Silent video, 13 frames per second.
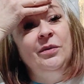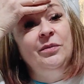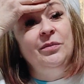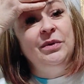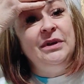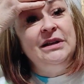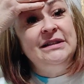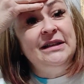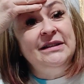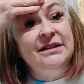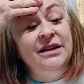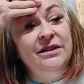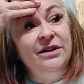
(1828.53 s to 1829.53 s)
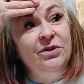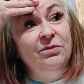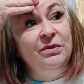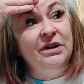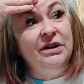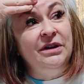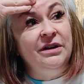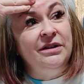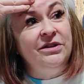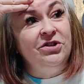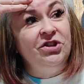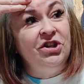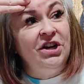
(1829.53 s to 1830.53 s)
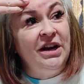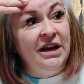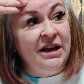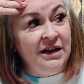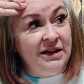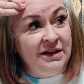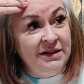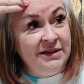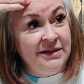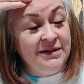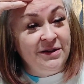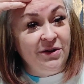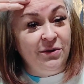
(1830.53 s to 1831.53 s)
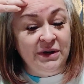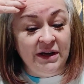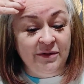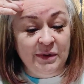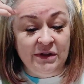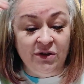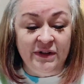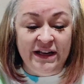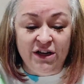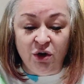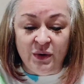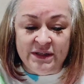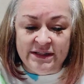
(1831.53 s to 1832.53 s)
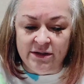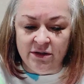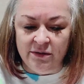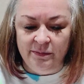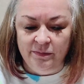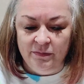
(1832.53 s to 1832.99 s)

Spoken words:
Plus, I stayed there with Chase, so yeah, I've been there. They know us there.